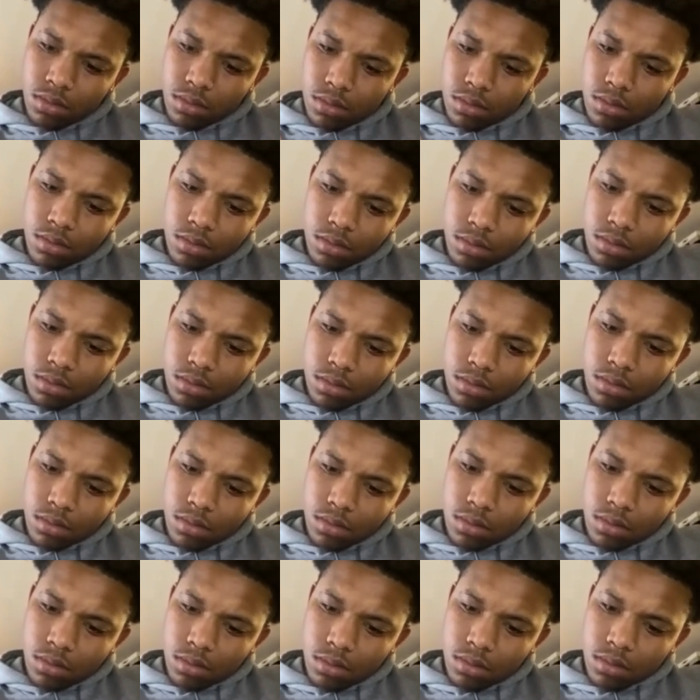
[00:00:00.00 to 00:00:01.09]

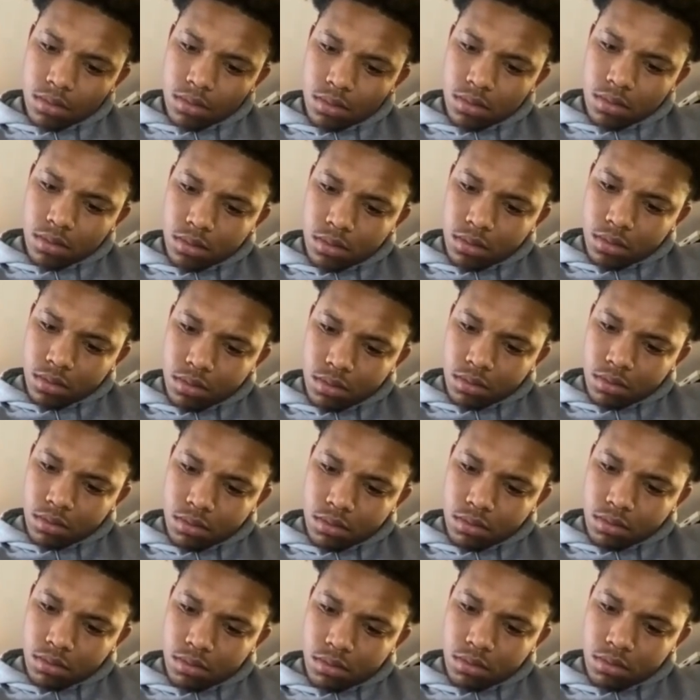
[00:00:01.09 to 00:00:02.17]

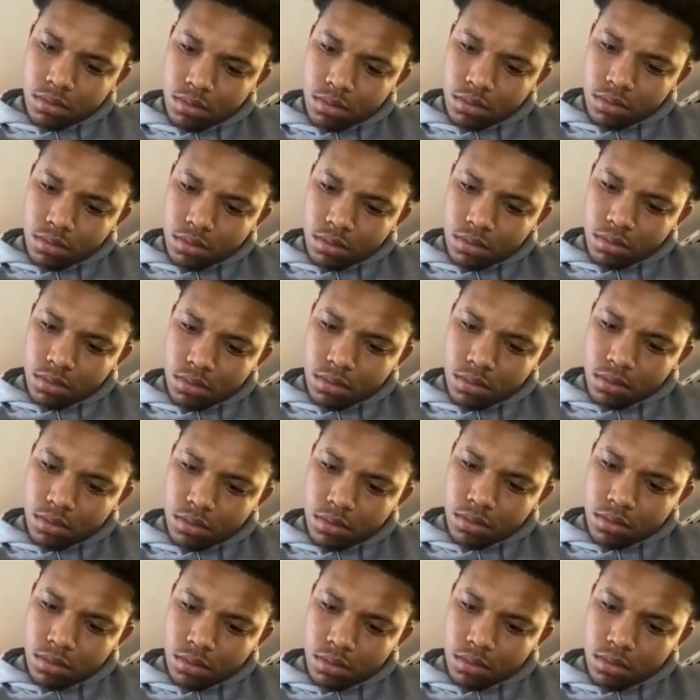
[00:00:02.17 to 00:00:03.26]

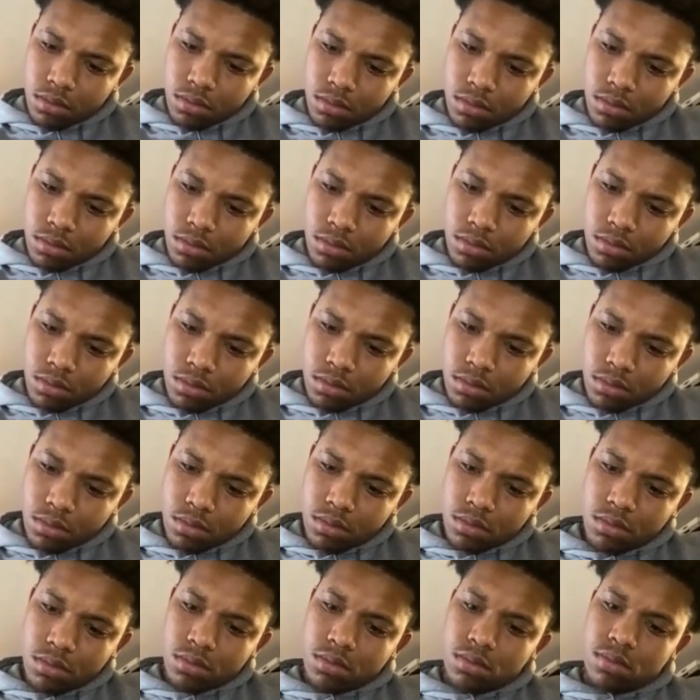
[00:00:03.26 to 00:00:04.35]

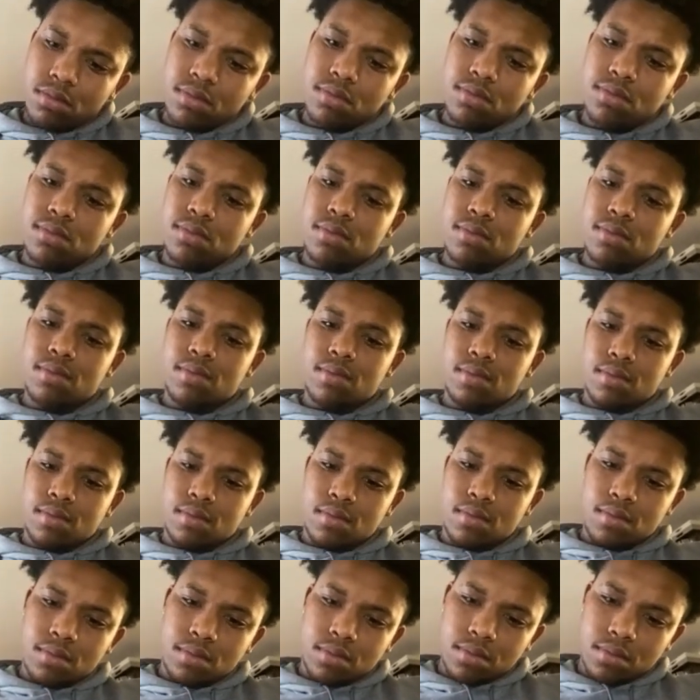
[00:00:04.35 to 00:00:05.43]

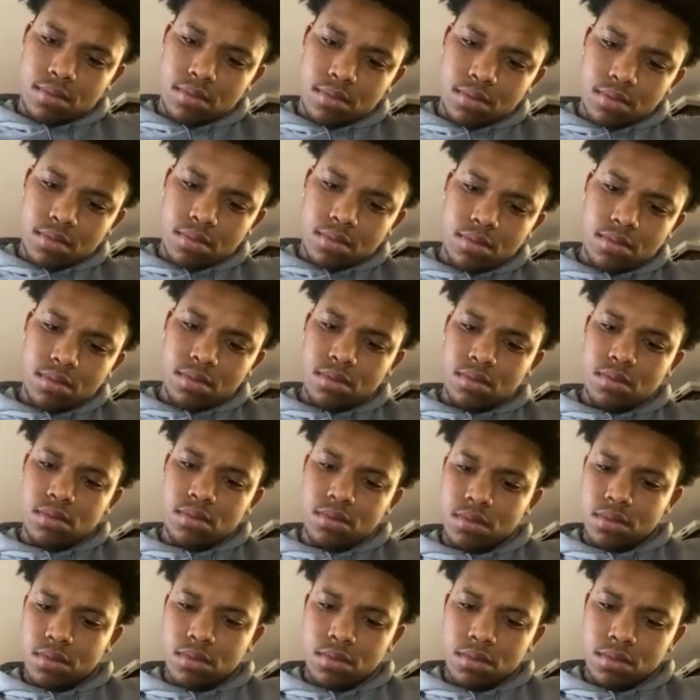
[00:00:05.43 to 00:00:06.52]

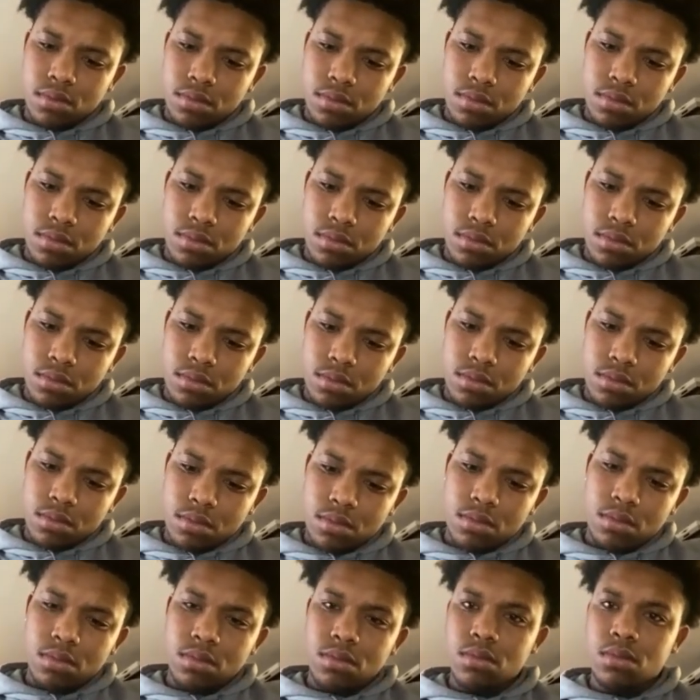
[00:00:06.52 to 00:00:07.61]

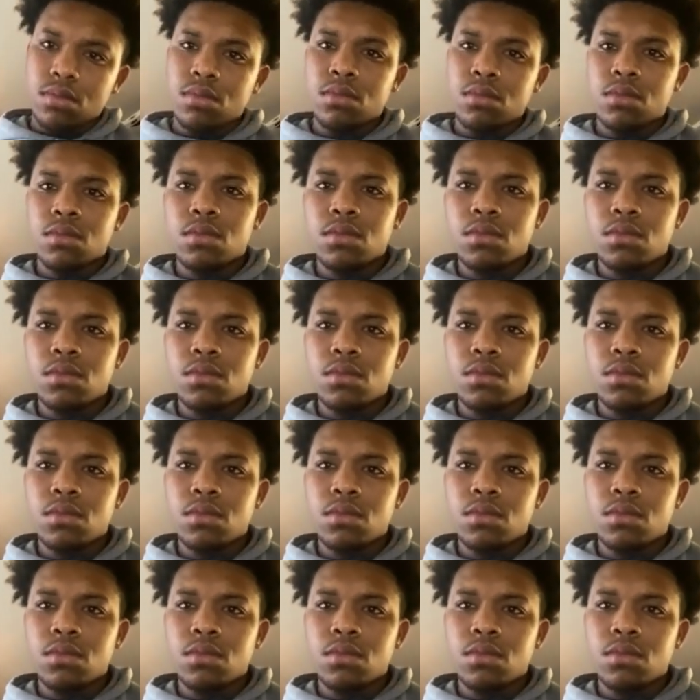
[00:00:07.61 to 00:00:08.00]
[no speech]